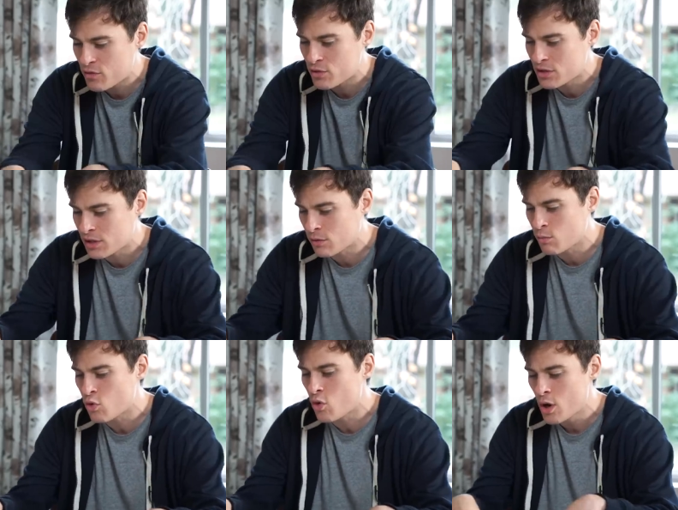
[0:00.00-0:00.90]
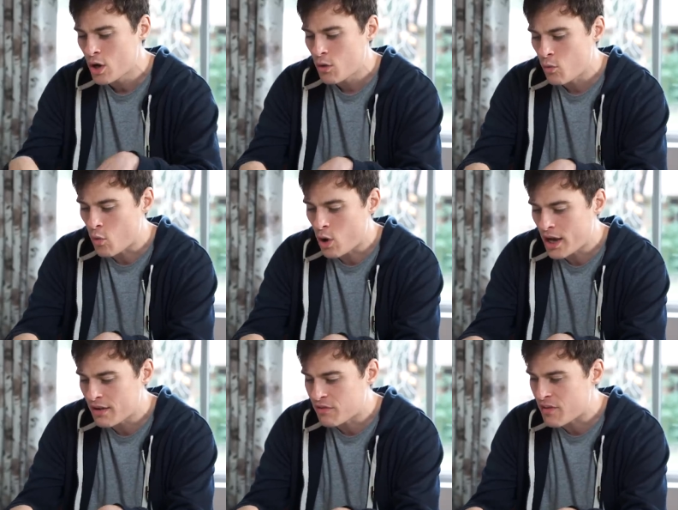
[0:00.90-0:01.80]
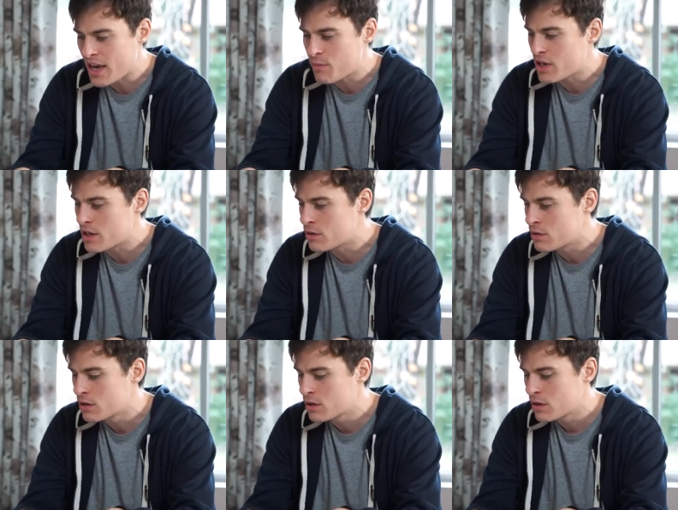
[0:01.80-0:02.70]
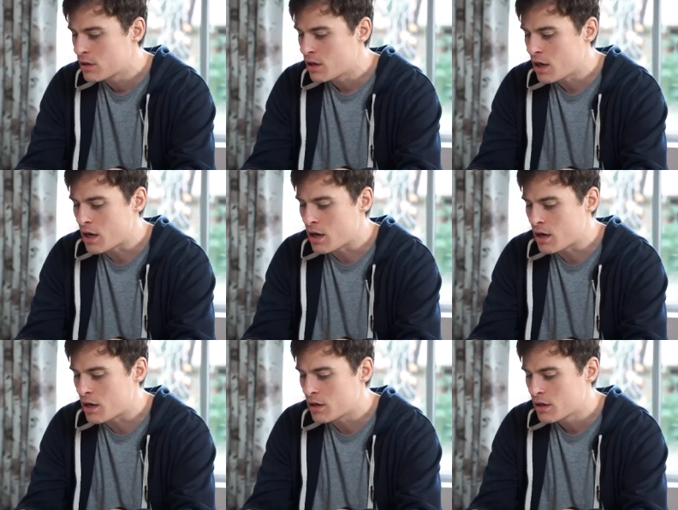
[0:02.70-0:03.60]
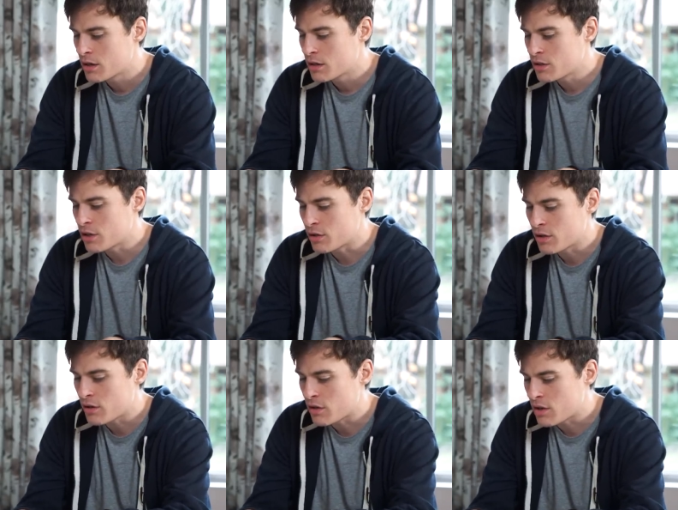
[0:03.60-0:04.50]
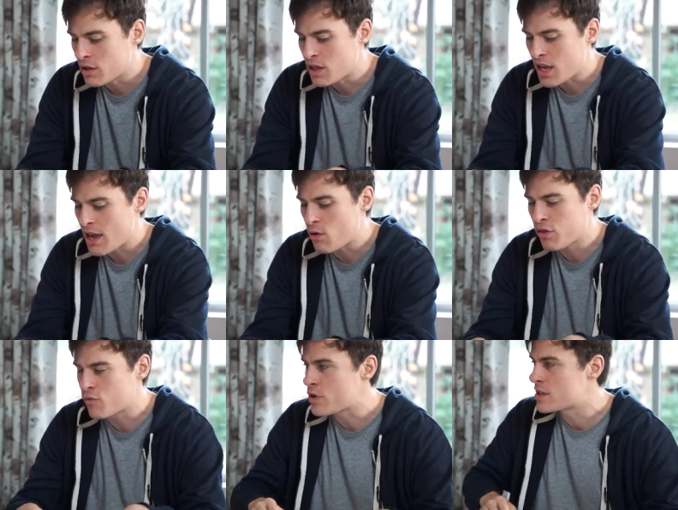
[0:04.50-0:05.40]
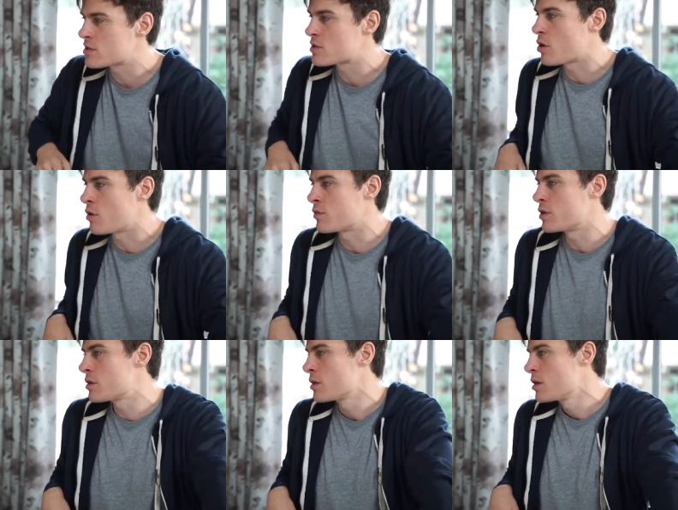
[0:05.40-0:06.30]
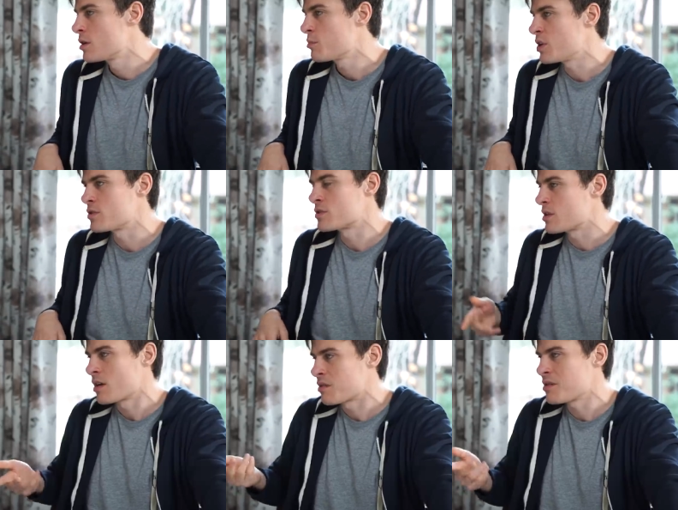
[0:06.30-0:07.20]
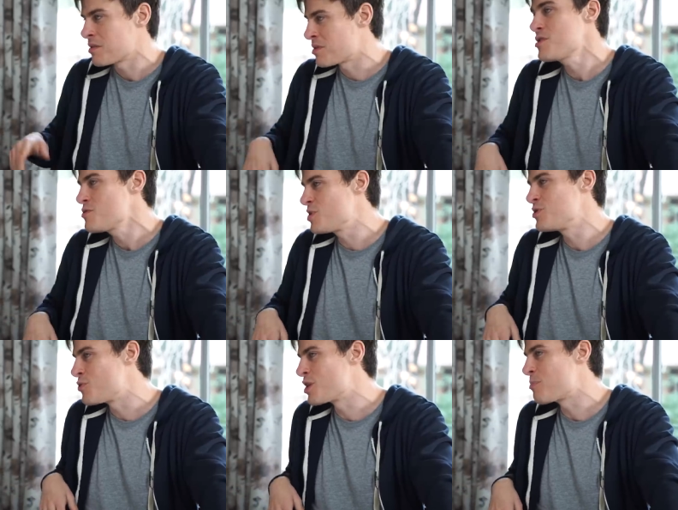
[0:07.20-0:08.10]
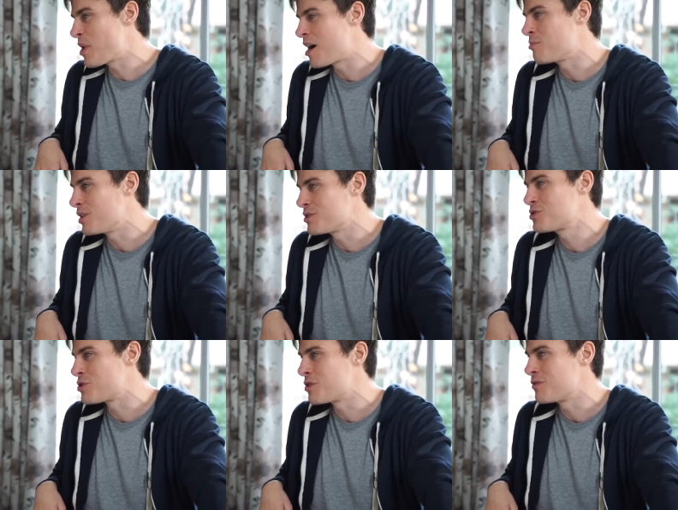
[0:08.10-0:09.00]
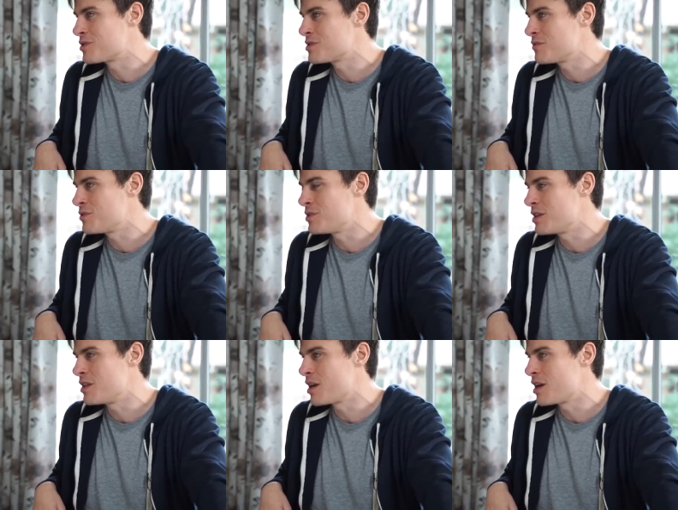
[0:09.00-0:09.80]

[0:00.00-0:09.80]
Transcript: for us a little more why vaping, uh, you know, the, the the health risks of it. Because I think I think you'd be doing a public service if you did I,